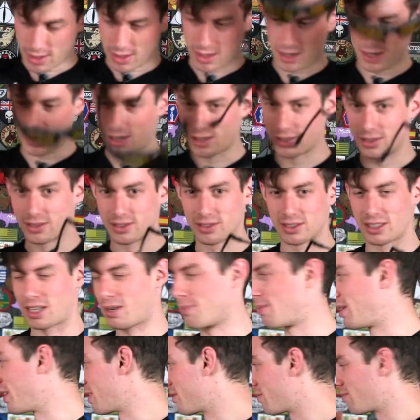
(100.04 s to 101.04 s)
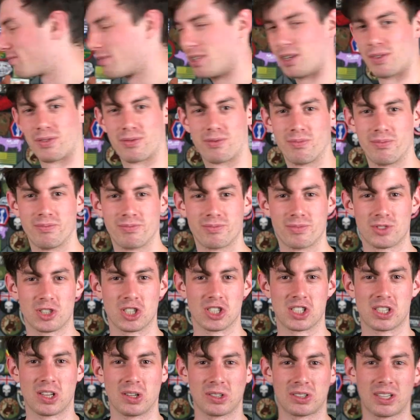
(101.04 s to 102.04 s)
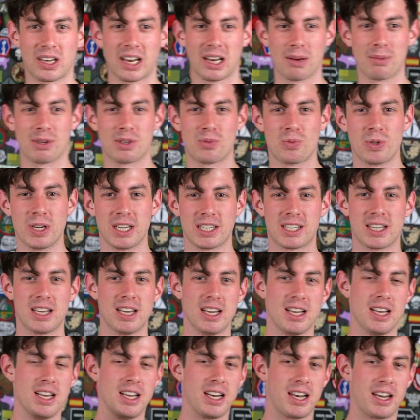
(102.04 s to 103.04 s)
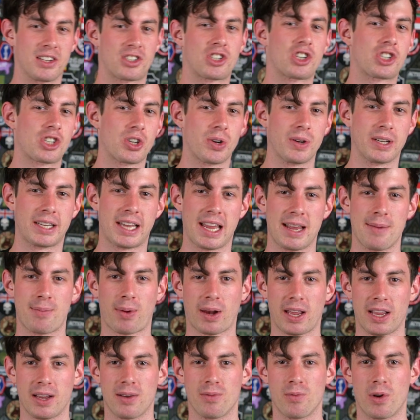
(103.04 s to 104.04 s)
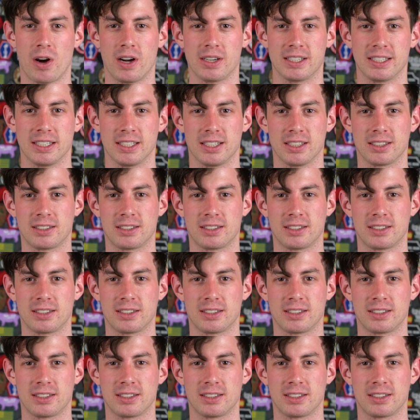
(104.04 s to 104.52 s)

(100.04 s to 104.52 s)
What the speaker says: That might have just looked a little bit weird. Let's just show a gameplay where I did